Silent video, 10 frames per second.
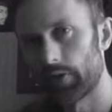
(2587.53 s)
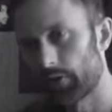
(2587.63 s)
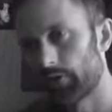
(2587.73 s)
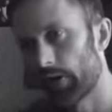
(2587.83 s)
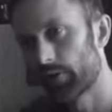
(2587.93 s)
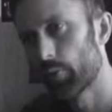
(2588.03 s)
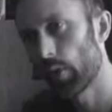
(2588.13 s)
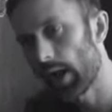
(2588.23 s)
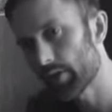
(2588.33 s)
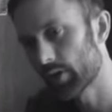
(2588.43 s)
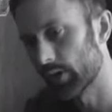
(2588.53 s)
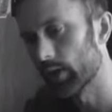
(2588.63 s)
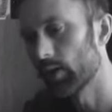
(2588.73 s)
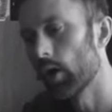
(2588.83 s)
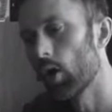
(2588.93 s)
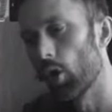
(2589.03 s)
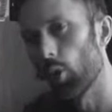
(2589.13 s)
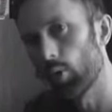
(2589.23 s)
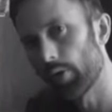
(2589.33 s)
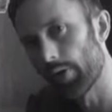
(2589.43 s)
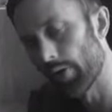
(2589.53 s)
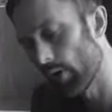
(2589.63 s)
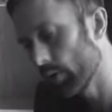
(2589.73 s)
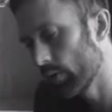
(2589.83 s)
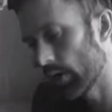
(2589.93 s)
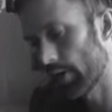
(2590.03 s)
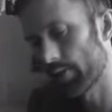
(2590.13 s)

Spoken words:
this and says that, well, actually, although